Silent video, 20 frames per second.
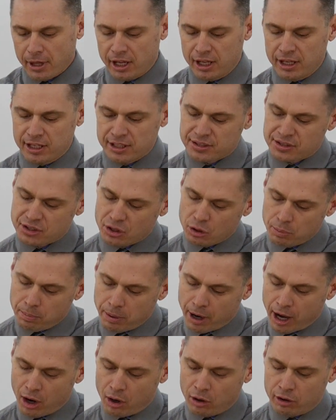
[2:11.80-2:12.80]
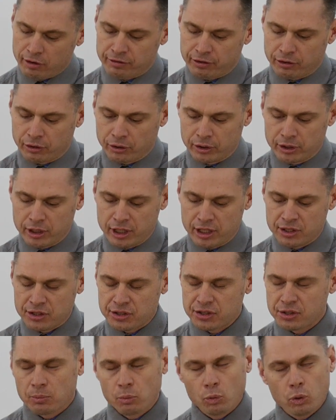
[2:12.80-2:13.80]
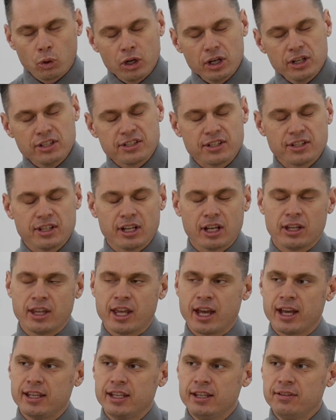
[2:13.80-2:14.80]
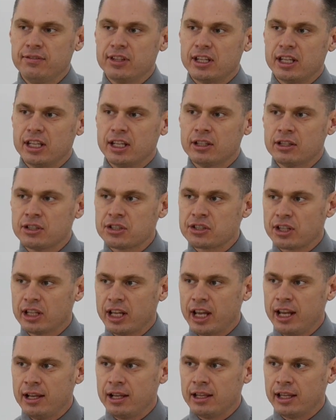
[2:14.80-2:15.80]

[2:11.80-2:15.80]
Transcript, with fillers: And it's so powerful. And, and there's some words in there that even the English la-